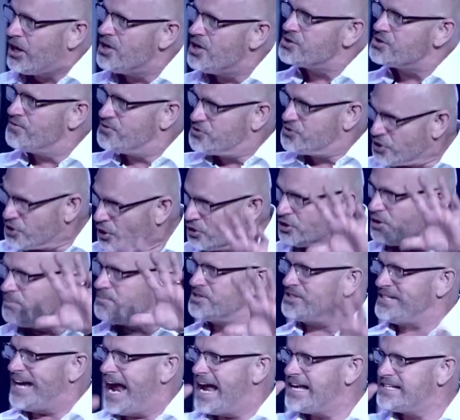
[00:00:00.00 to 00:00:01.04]
because of
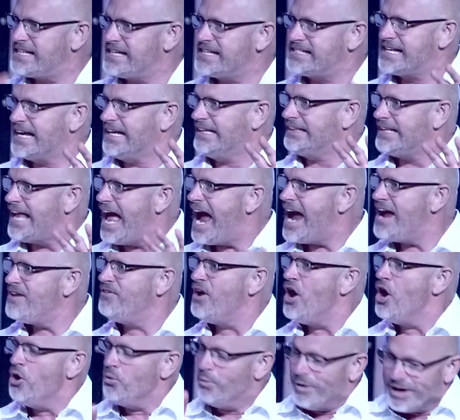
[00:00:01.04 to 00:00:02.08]
circumstances in life,